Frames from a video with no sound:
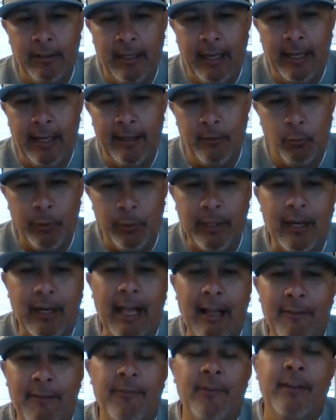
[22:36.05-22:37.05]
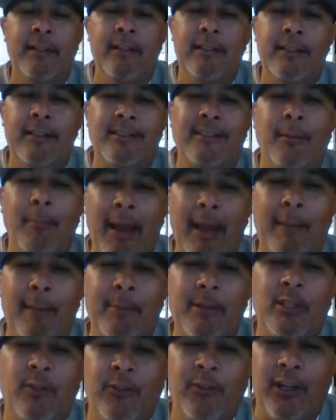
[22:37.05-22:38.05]
and we'll have some
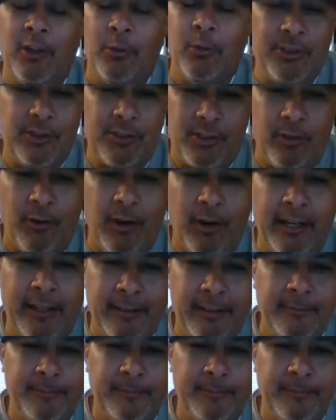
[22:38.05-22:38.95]
atmosphere, which is great.